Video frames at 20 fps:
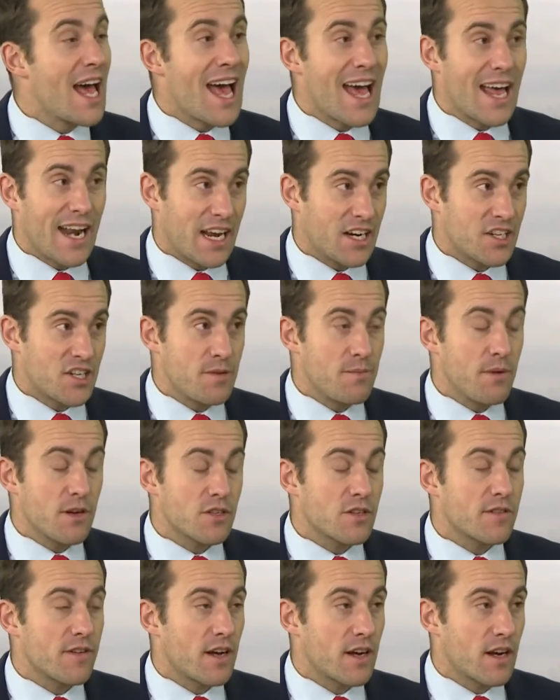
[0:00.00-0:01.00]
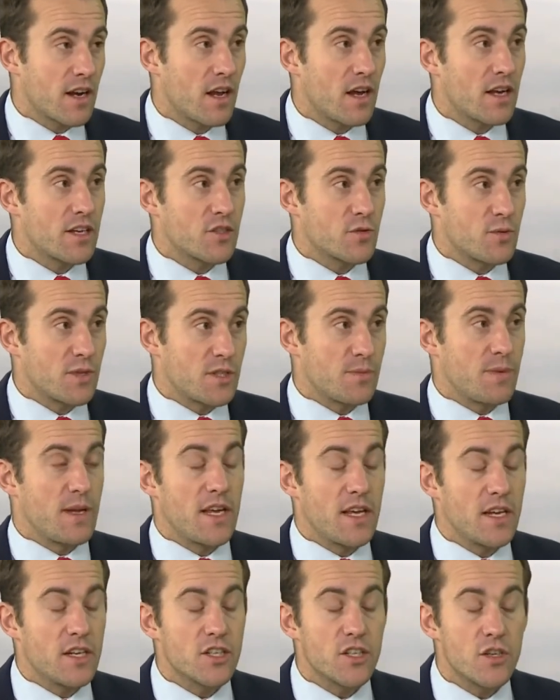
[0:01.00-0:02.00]
And actually, most of our clients we're
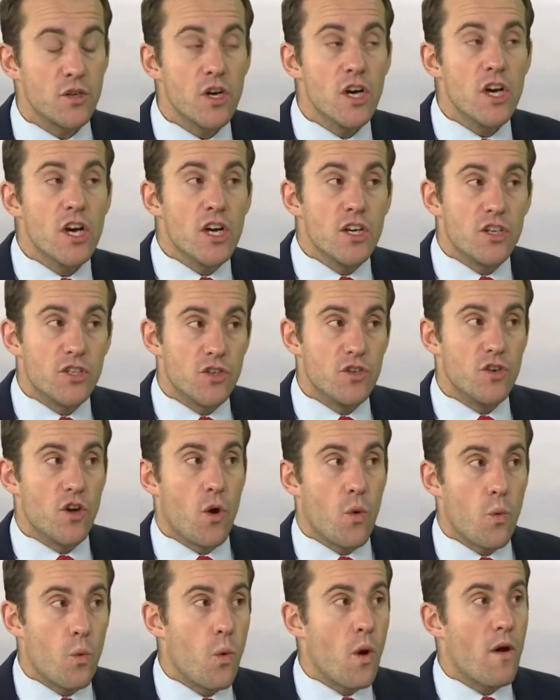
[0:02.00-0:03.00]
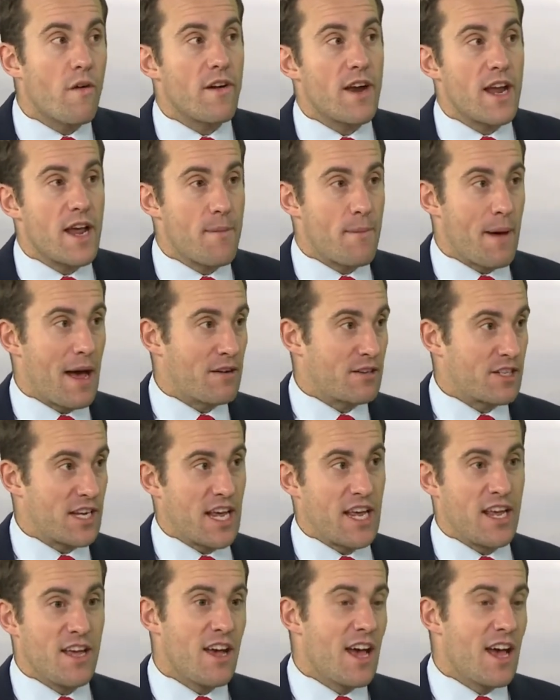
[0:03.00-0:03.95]
speaking to do not worry about an